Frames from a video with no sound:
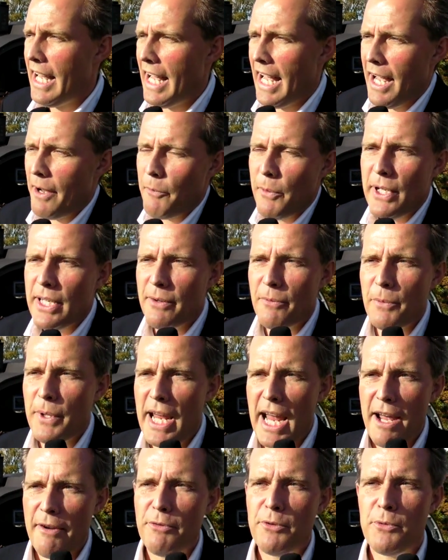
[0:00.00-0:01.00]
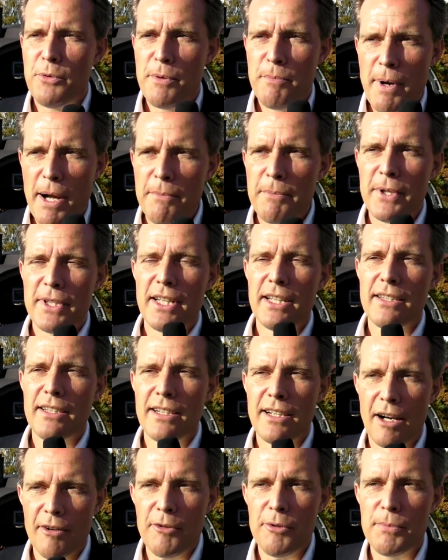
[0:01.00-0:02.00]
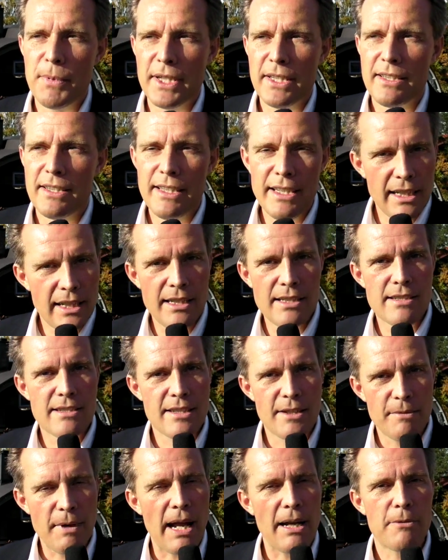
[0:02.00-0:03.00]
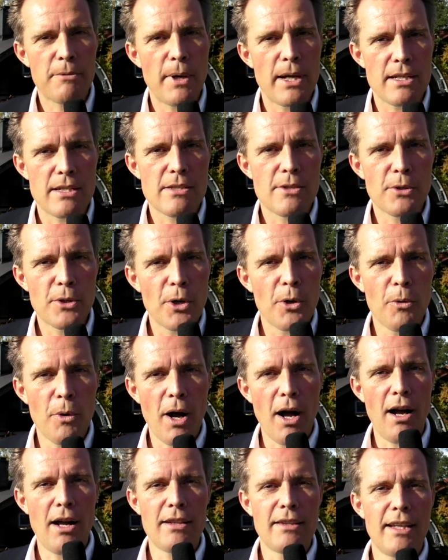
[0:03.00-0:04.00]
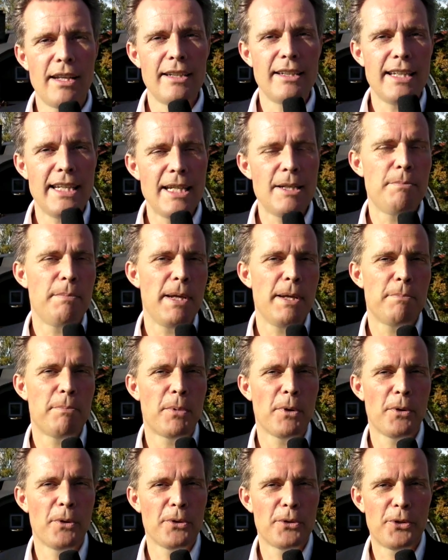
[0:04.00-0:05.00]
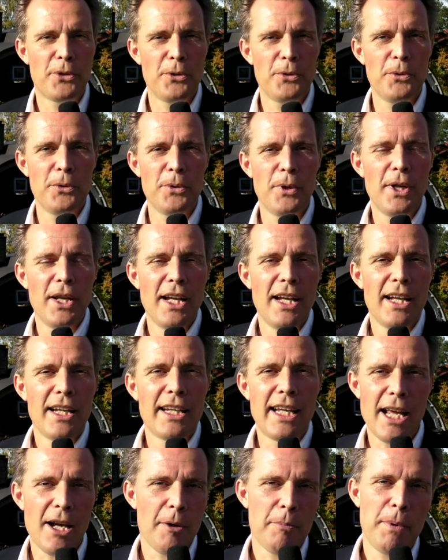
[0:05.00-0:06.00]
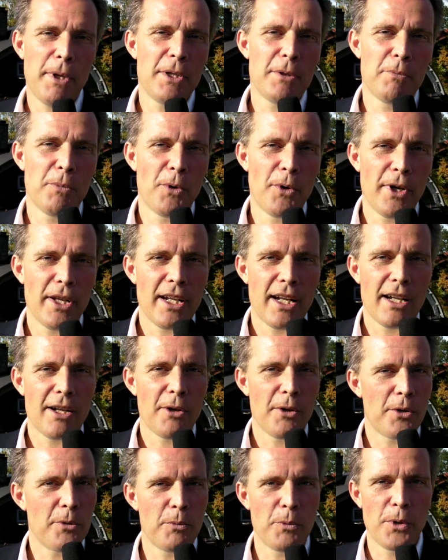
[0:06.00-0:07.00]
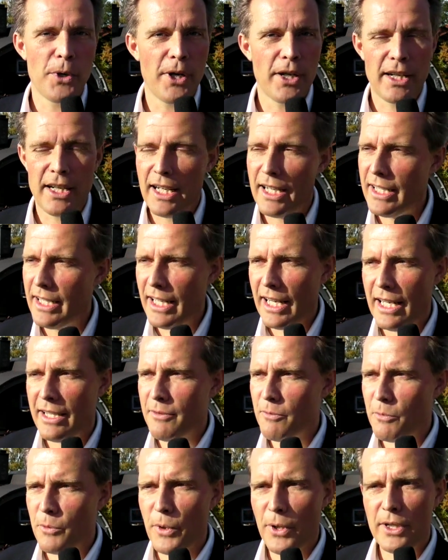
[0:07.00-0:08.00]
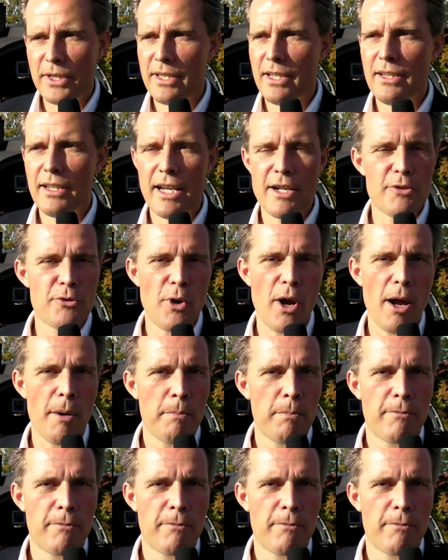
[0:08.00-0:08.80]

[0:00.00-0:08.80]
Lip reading: And we have to remember that the government needs the rat race to go on. They need people to get up in the morning and go to work and work till they drop